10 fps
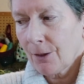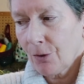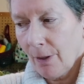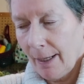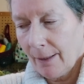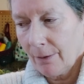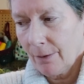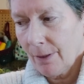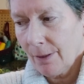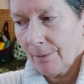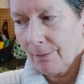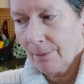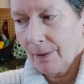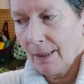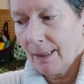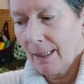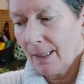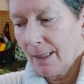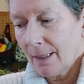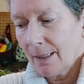triangles, I
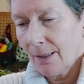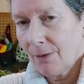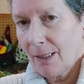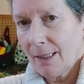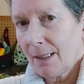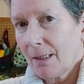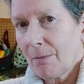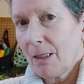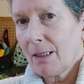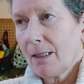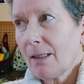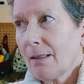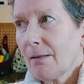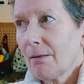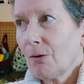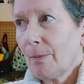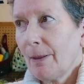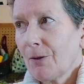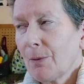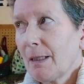need 70 centimeters or
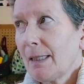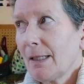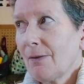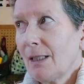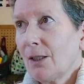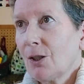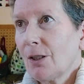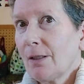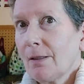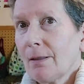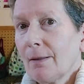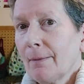about 27 inches.